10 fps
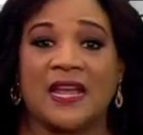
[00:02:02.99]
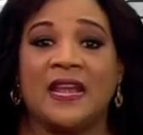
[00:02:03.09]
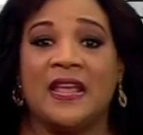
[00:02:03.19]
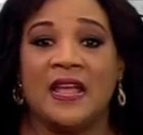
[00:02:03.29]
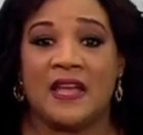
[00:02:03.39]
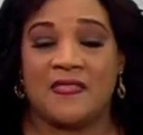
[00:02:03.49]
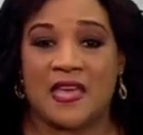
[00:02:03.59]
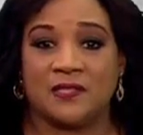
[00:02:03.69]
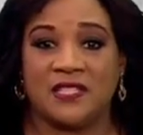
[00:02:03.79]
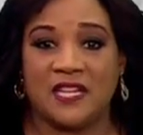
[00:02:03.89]
night, and
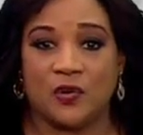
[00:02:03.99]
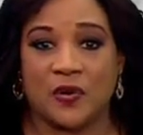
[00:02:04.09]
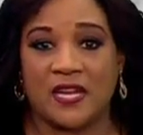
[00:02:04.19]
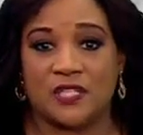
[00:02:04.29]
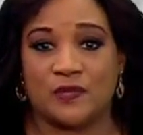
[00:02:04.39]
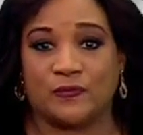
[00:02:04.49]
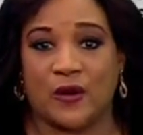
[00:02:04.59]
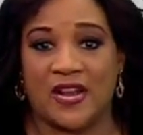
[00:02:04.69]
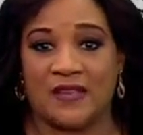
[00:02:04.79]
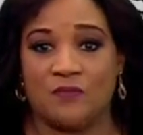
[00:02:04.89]
that'll linger into
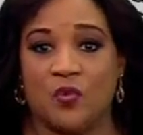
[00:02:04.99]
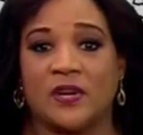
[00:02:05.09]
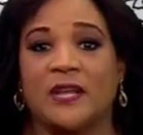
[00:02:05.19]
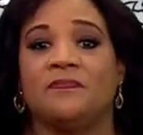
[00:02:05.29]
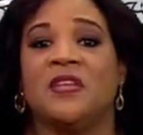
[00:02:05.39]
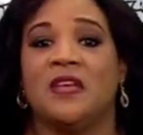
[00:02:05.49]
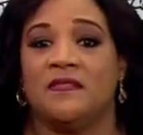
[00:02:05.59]
Friday morning.